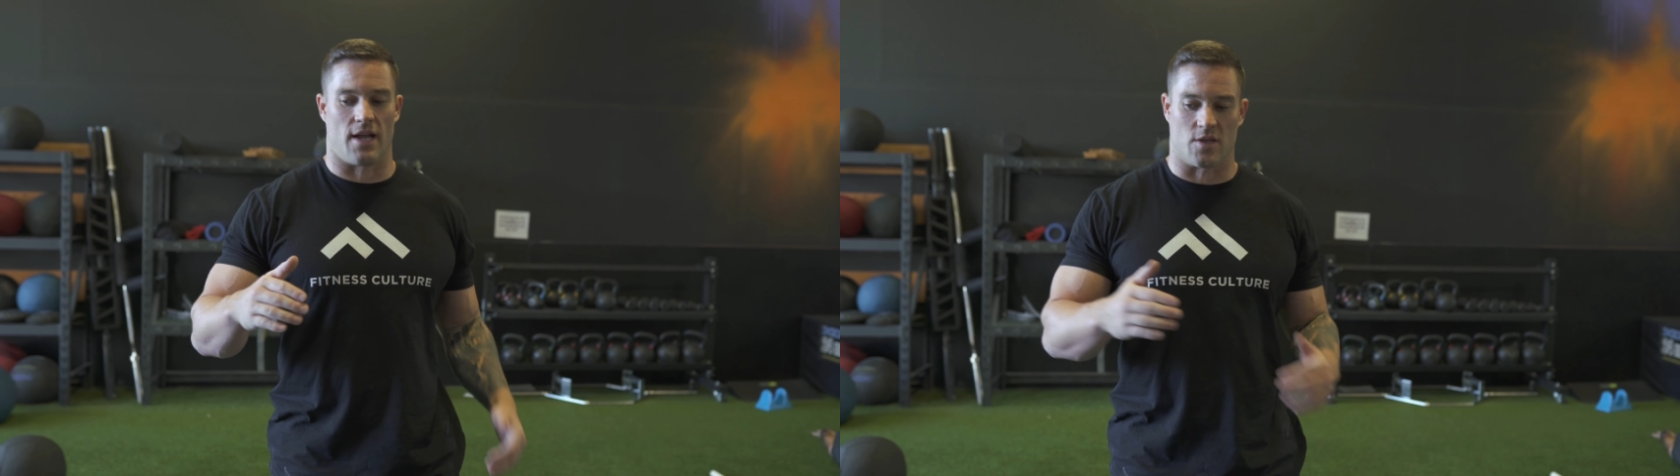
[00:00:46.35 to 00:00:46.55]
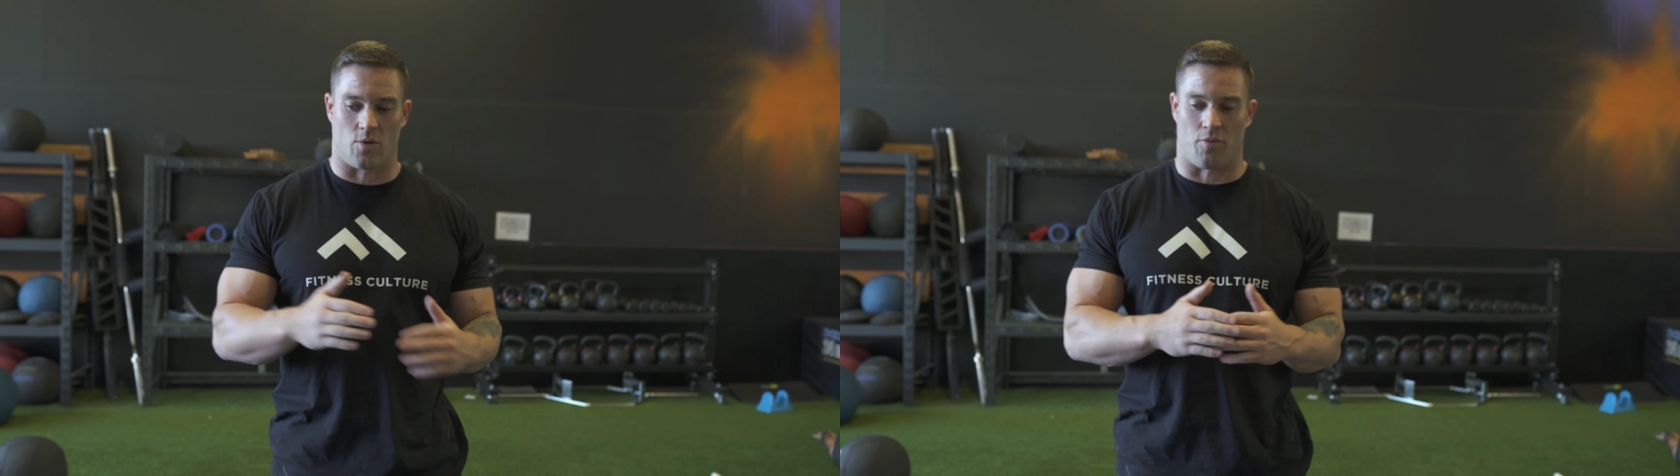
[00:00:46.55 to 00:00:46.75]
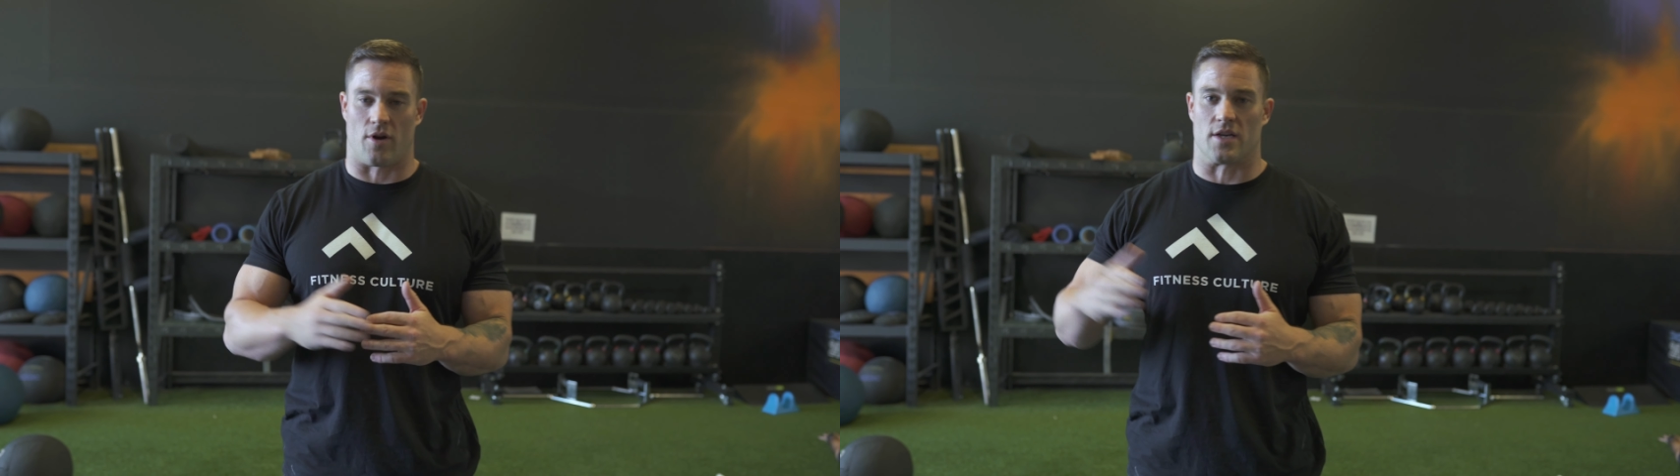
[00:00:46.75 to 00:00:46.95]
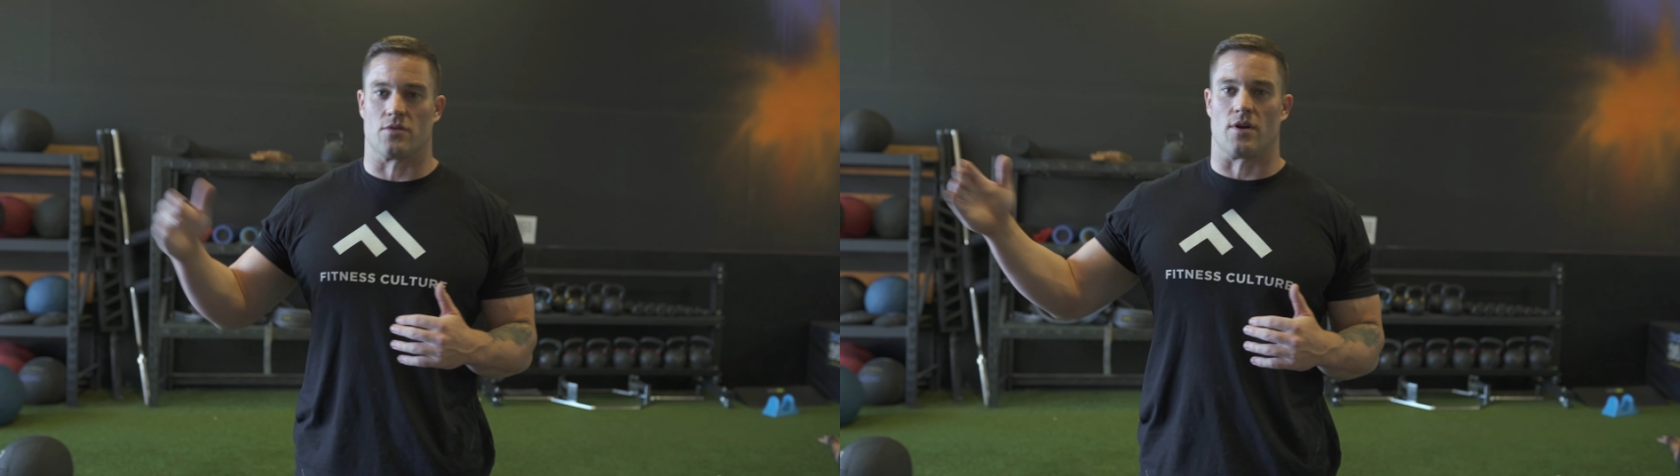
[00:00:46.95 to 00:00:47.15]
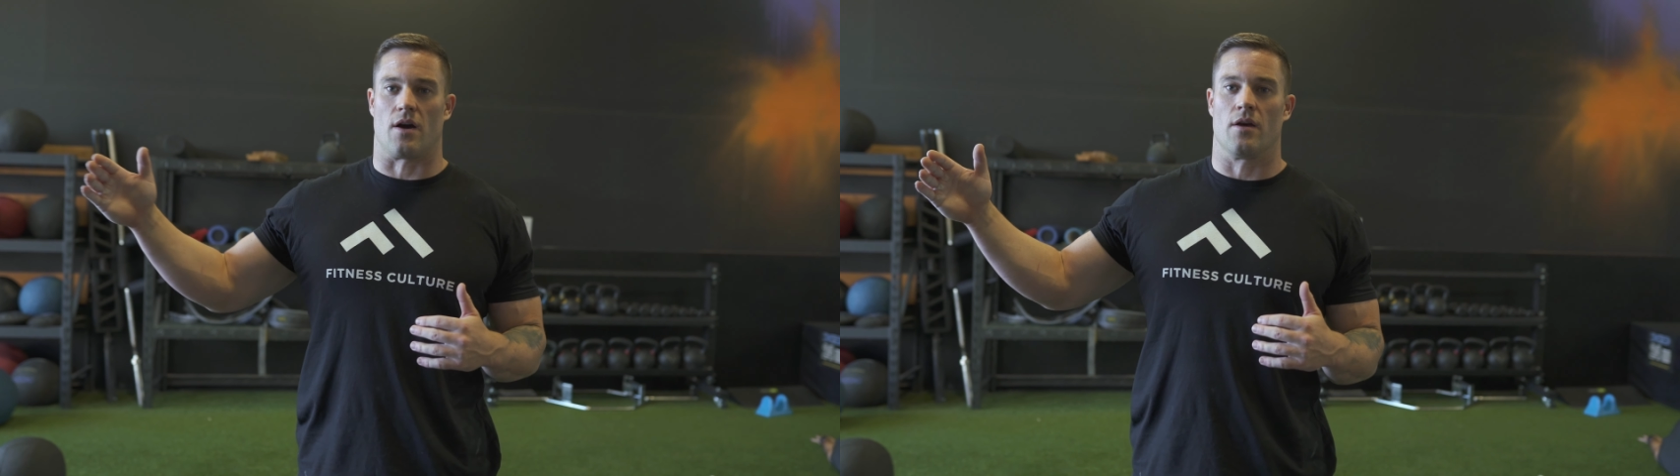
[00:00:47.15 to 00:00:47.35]
As we progress
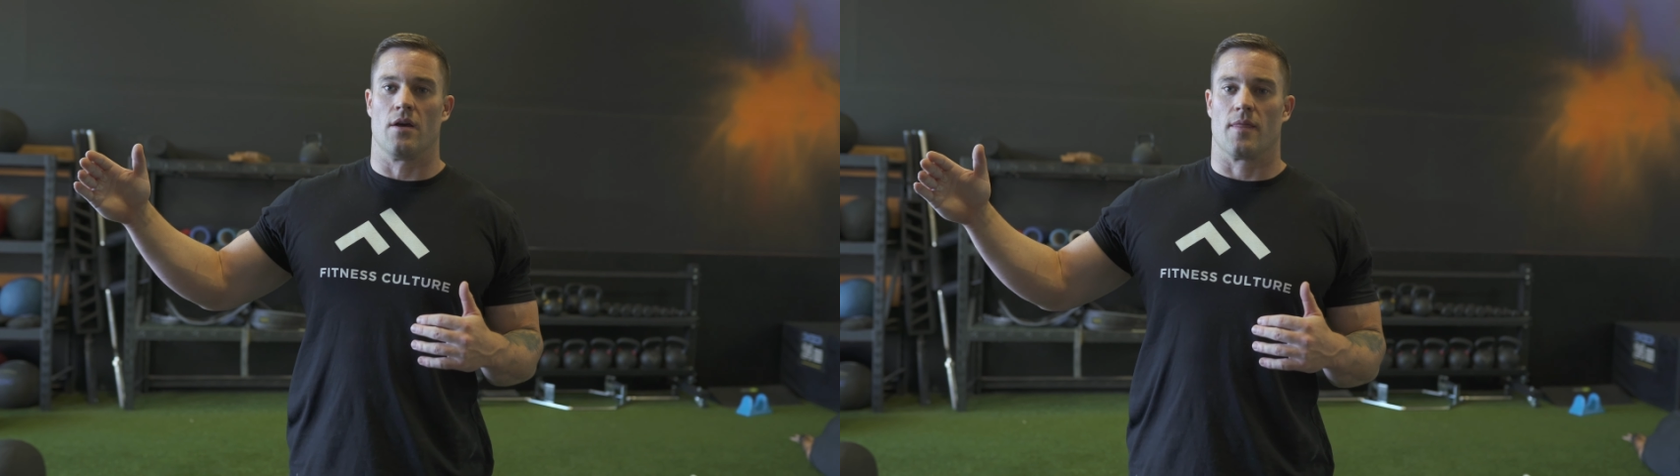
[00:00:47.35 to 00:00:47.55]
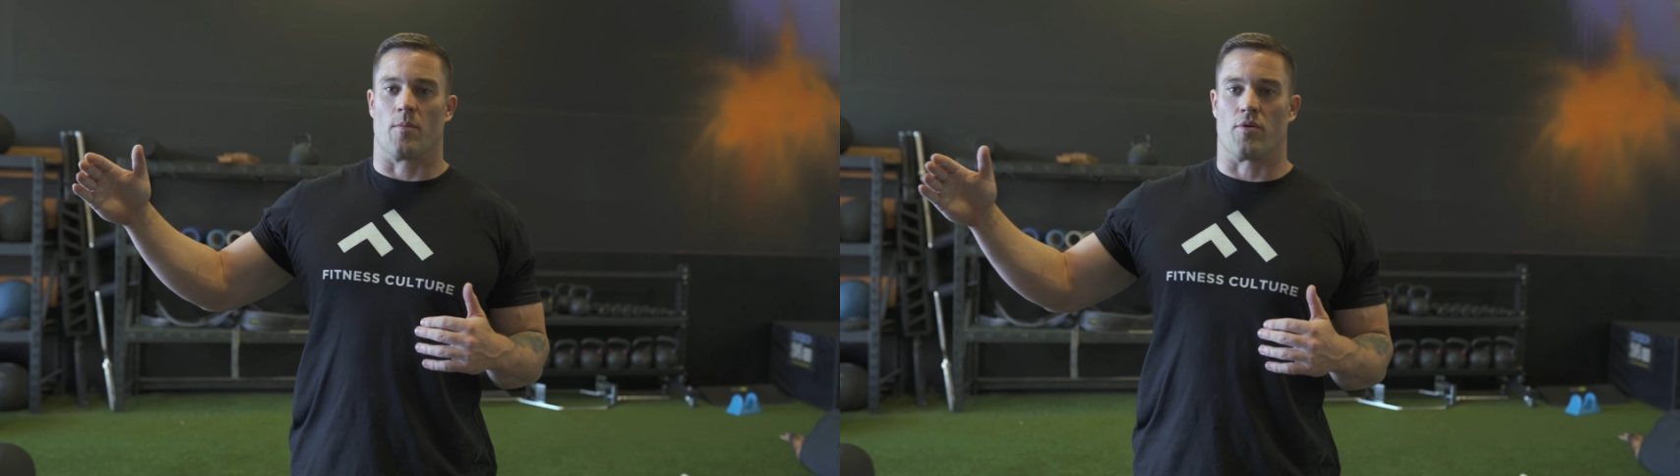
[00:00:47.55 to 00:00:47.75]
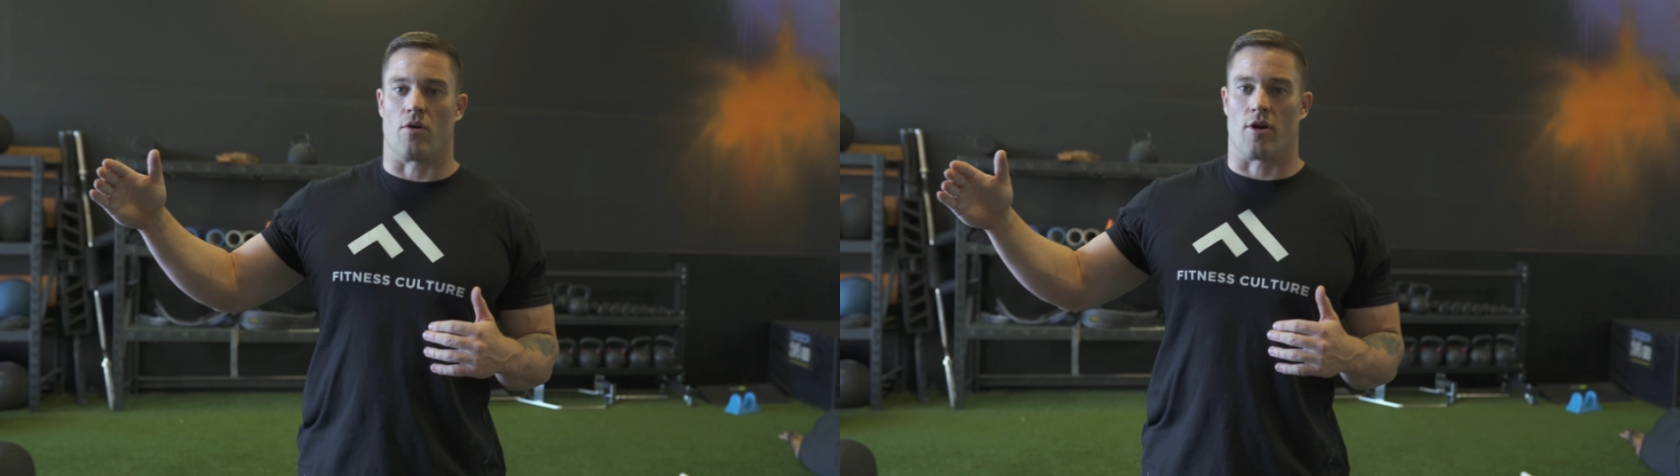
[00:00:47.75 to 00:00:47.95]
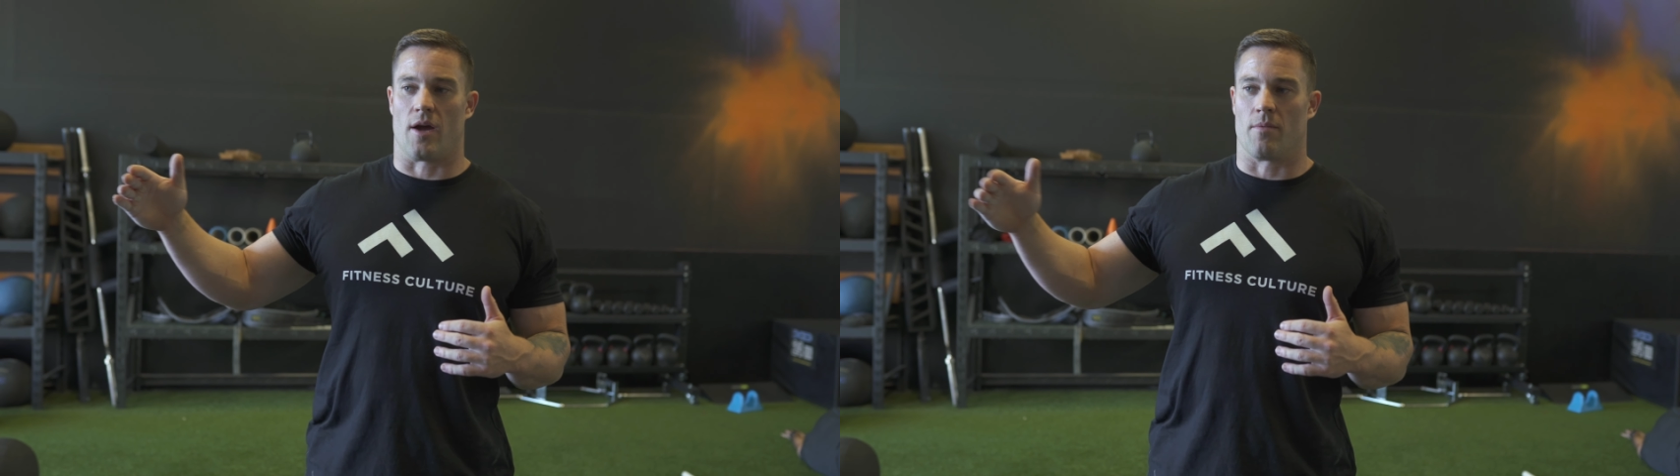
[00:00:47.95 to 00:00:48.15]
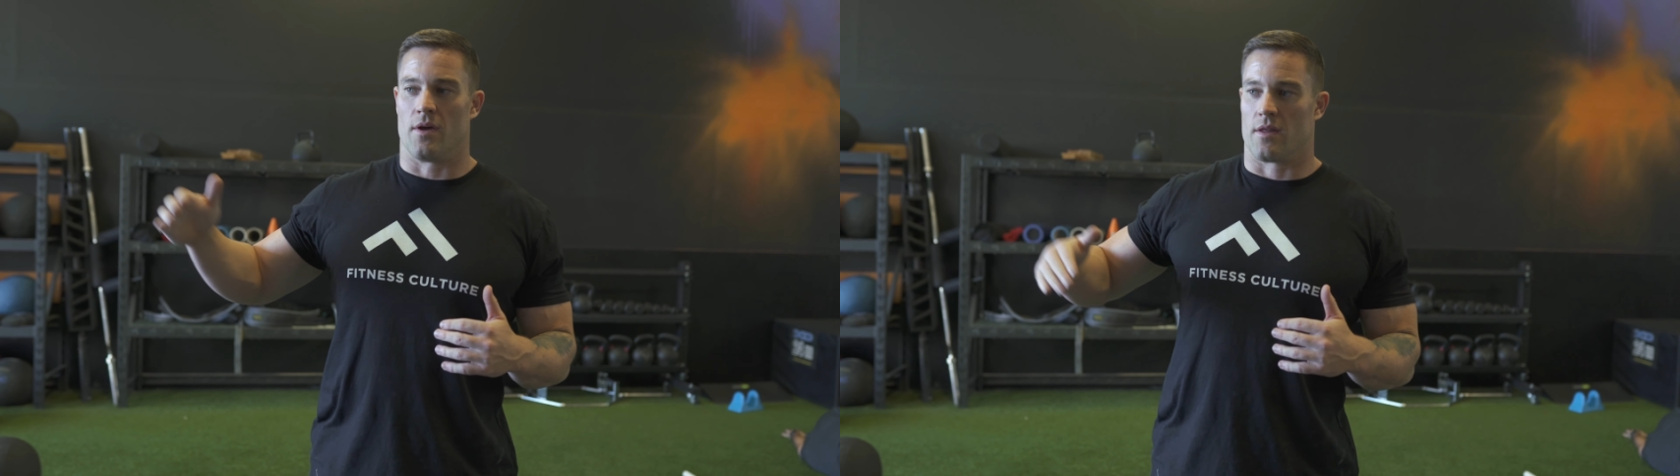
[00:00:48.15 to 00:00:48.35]
throughout the program,